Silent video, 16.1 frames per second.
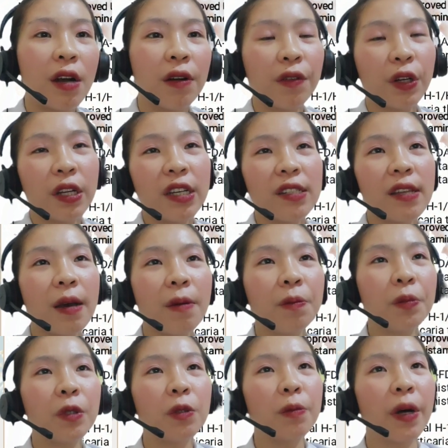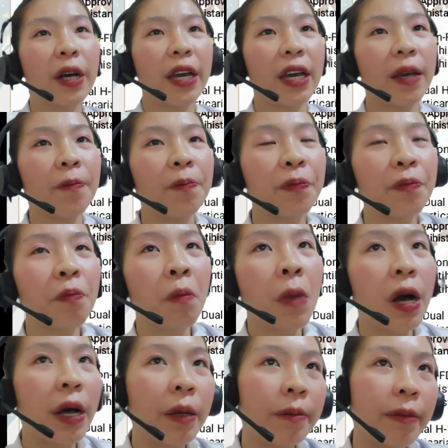For example, my
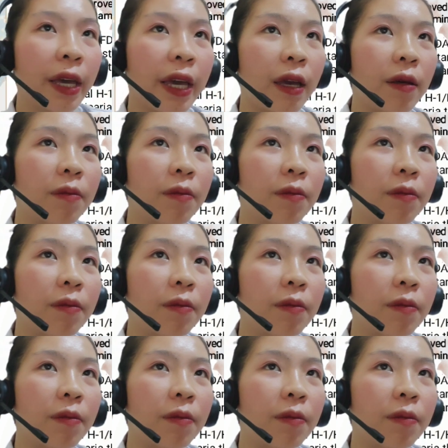mom,